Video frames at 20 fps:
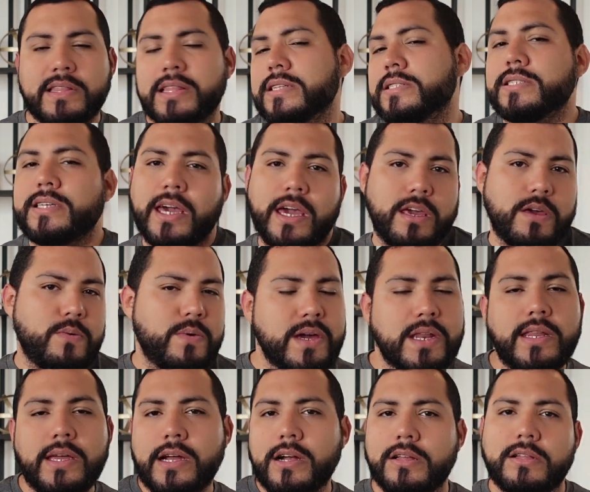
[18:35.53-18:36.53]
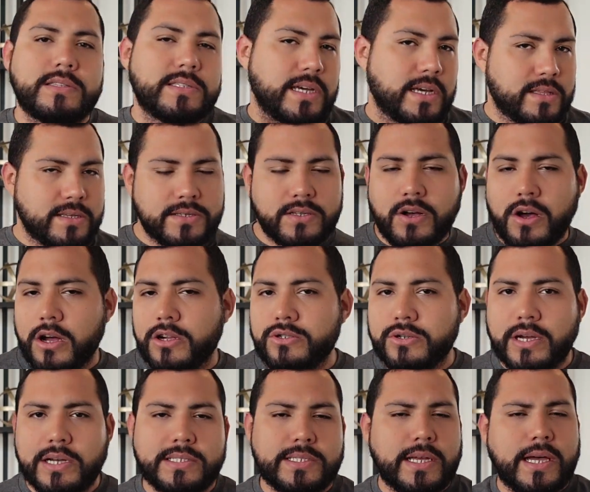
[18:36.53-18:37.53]
let's get you in here, let's get this
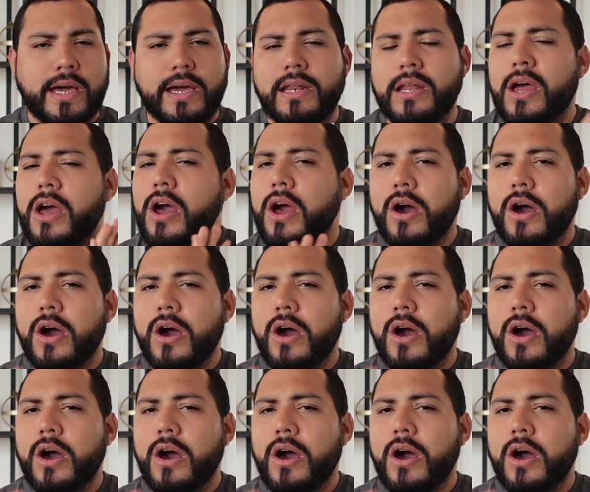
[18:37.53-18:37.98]
contract signed.